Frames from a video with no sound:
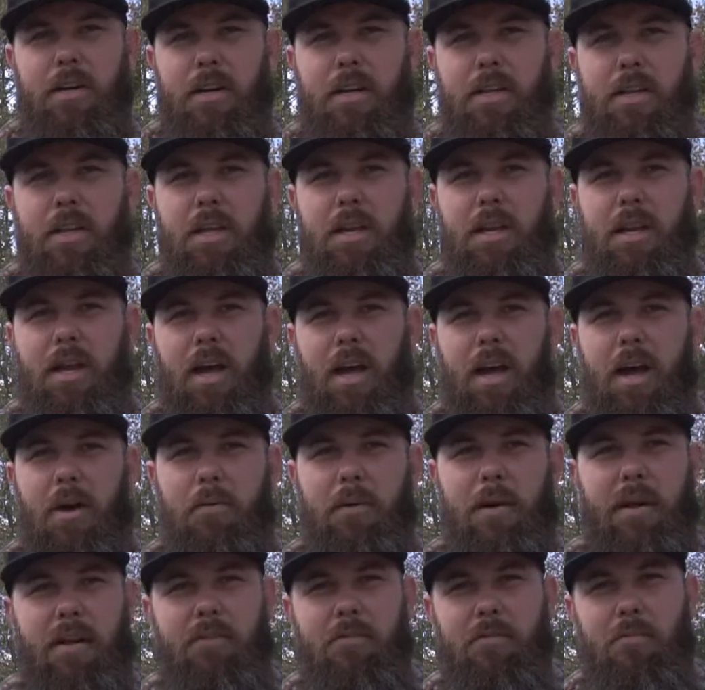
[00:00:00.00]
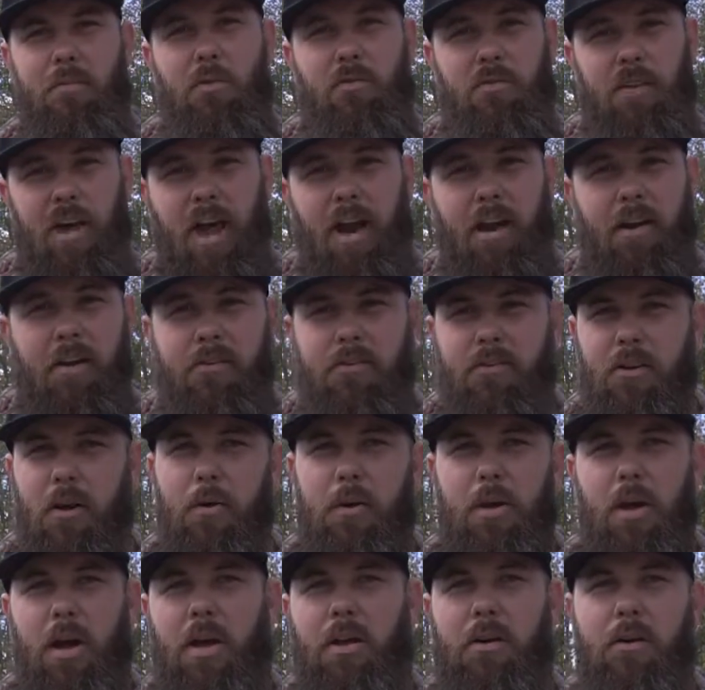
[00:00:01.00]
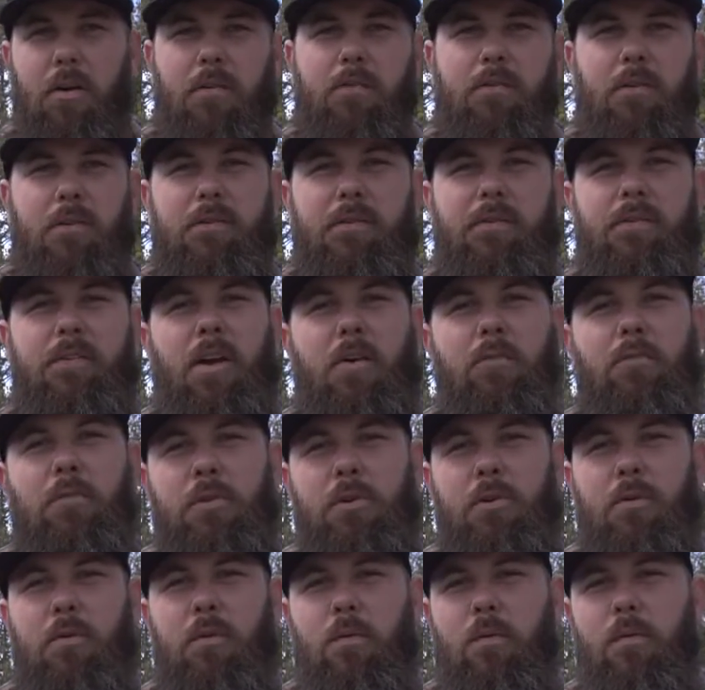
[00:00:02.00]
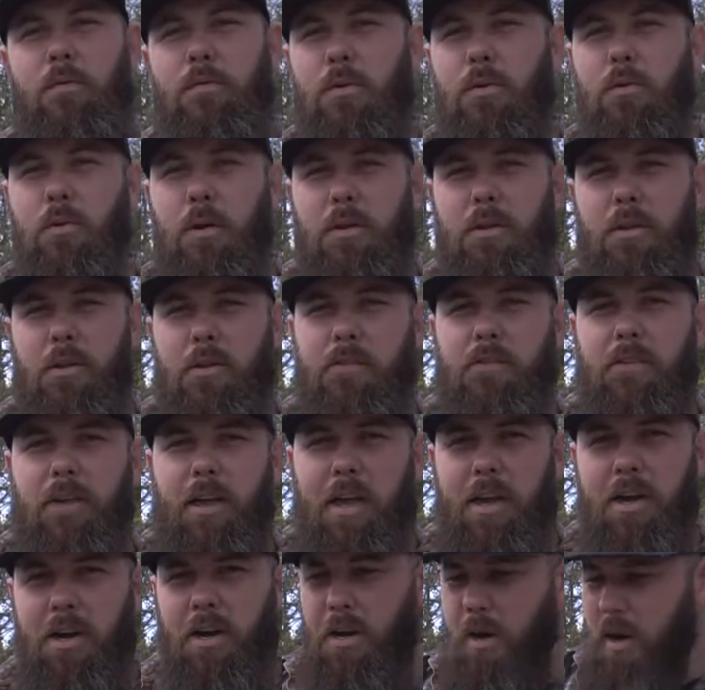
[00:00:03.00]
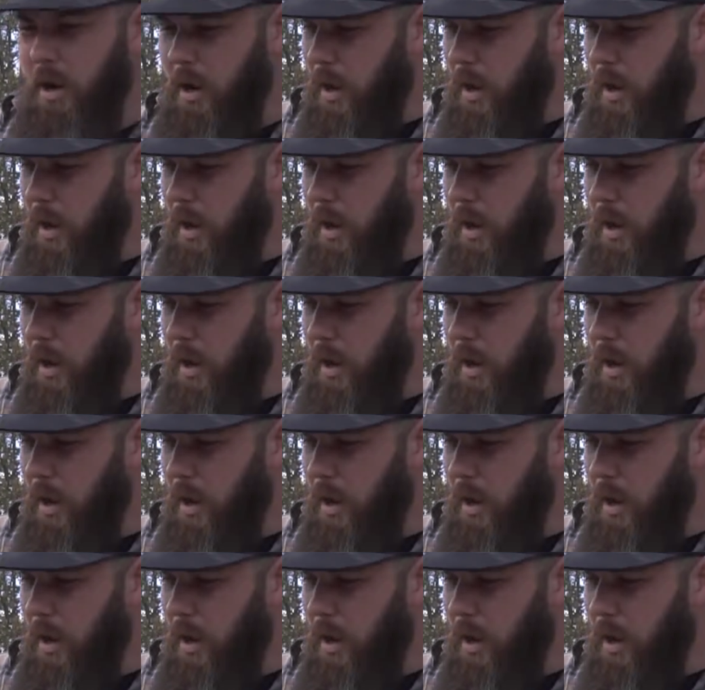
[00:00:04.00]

and then we got some new tires going on, all sorts of stuff. We'll do a review on those later,